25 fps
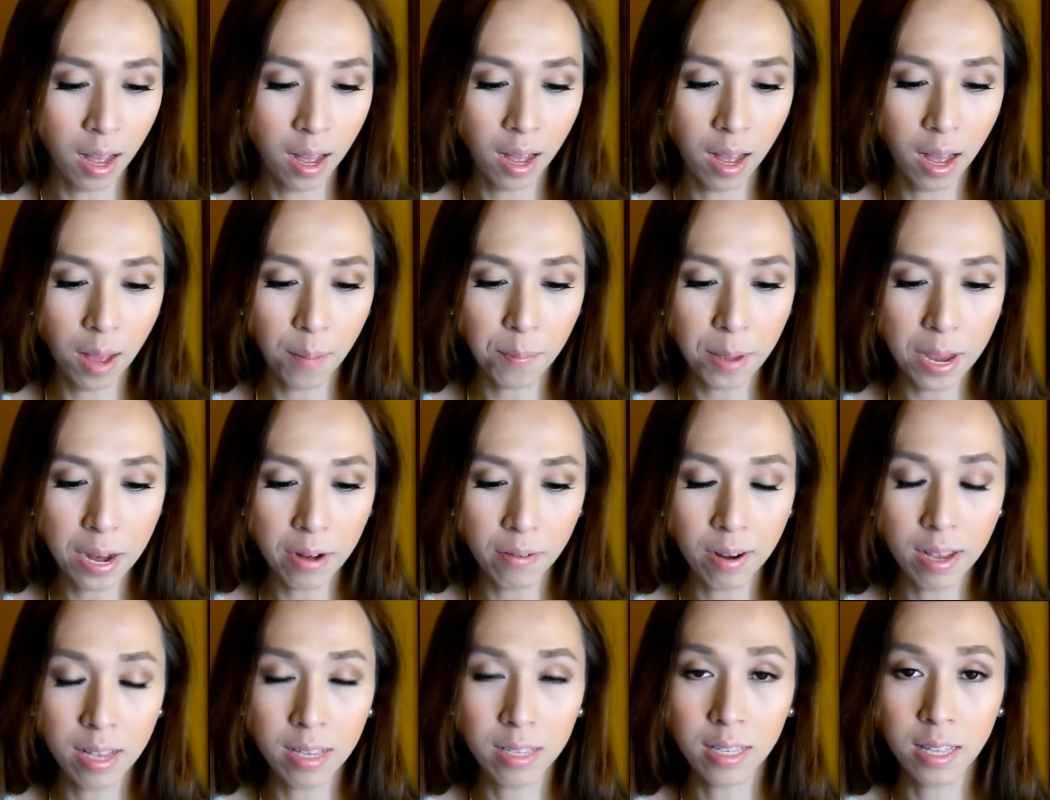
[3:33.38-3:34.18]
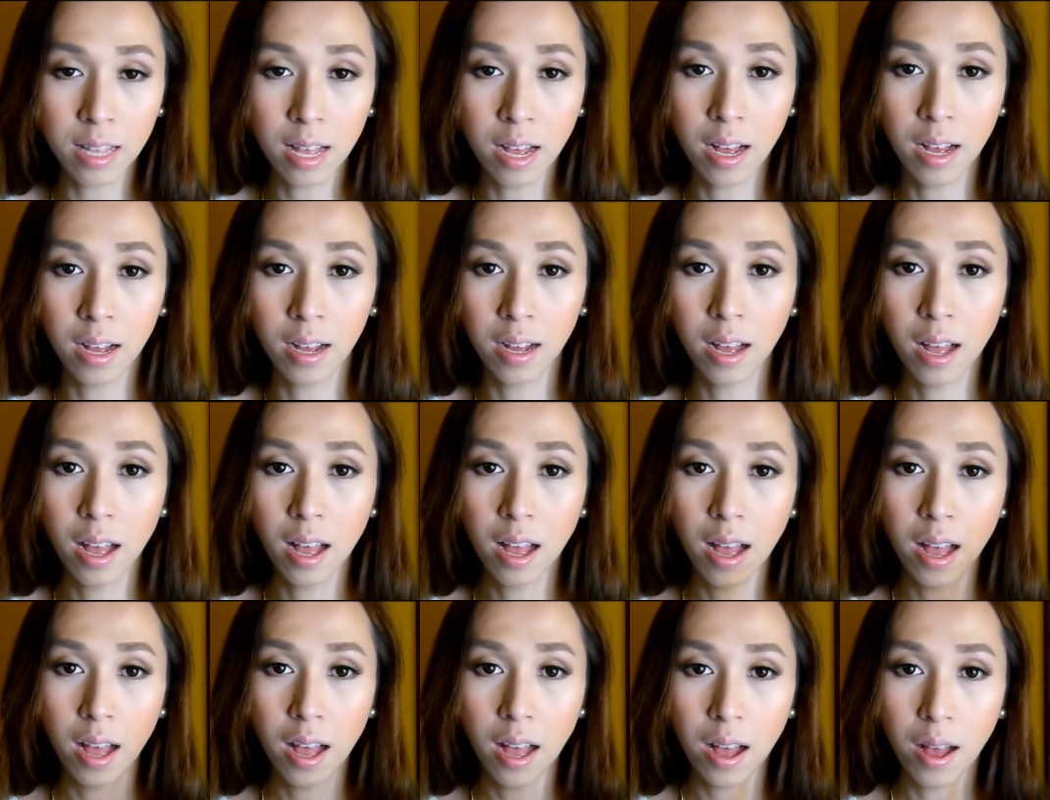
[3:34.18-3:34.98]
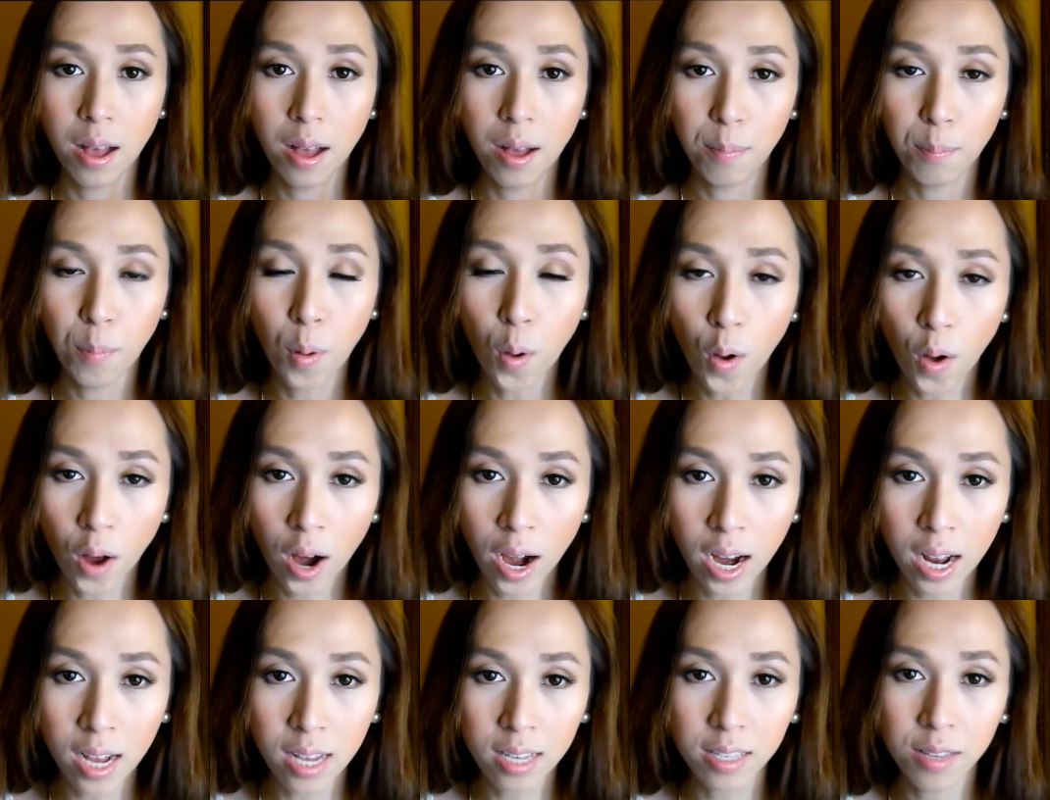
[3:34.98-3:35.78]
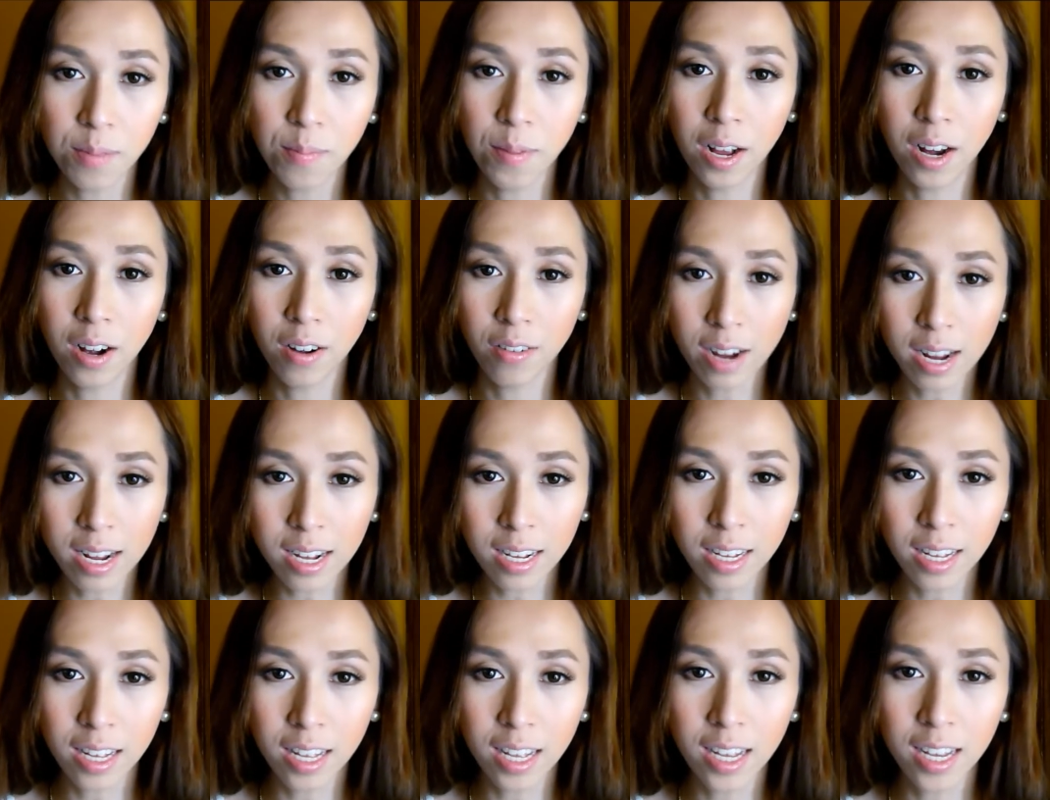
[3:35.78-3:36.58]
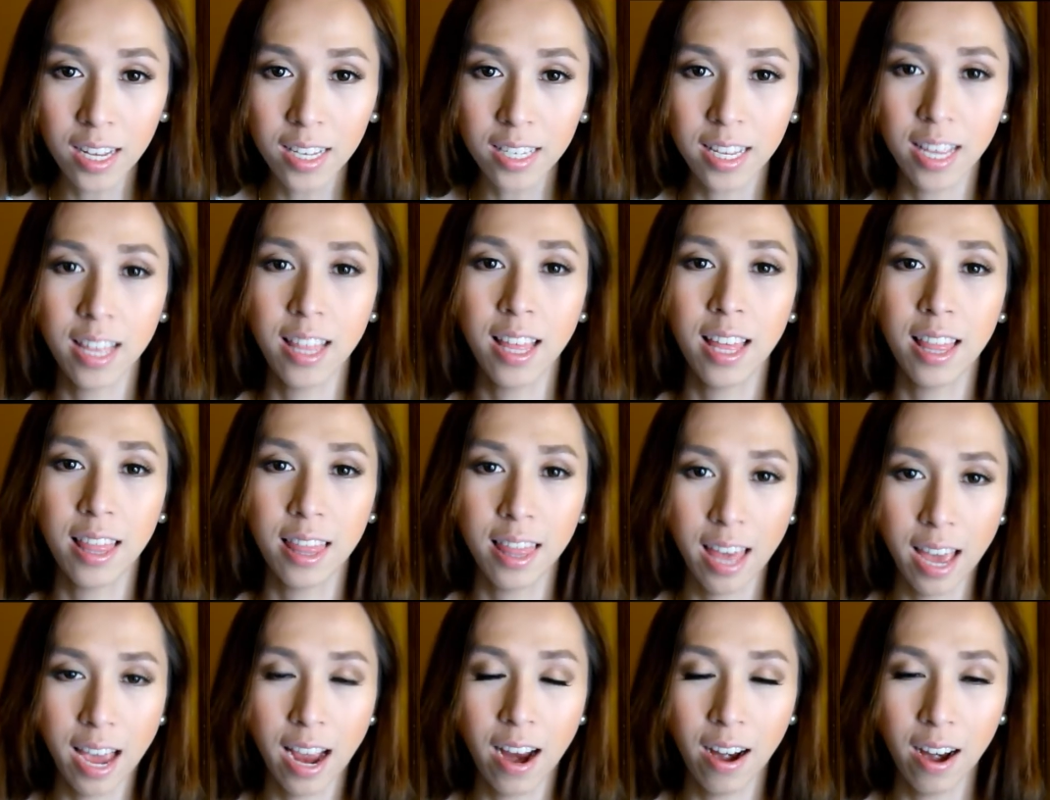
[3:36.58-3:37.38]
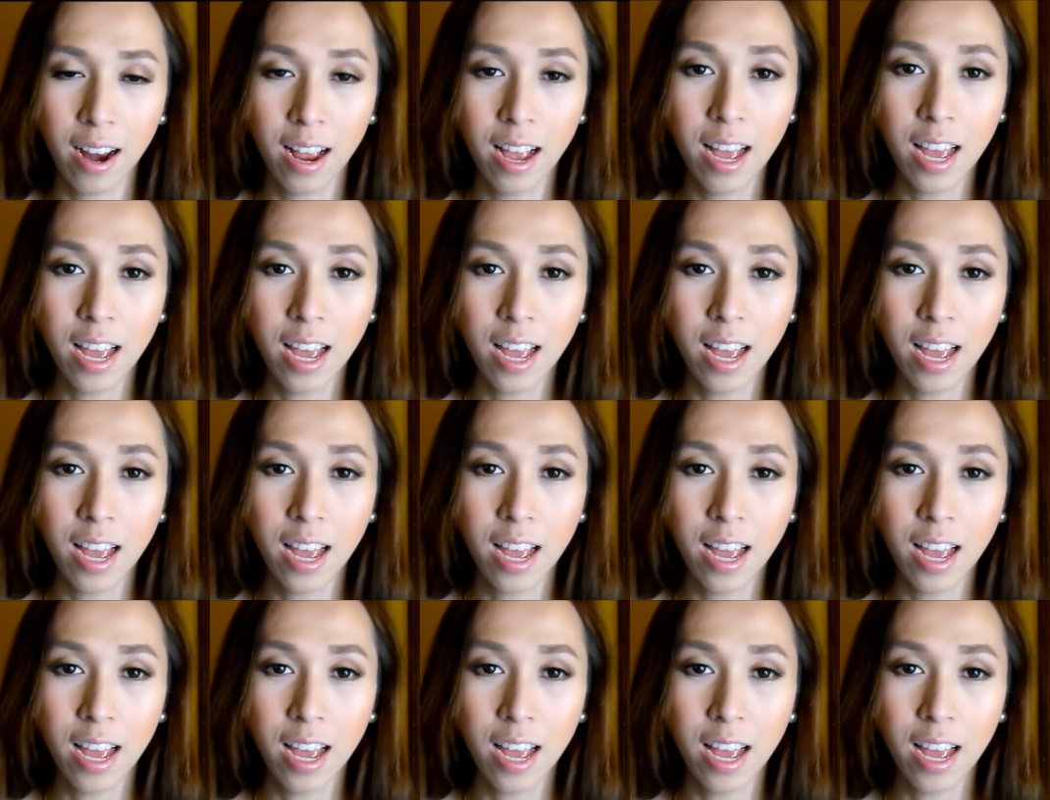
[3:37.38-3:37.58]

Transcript: appearance ng pores, ng mga wrinkles, and then there.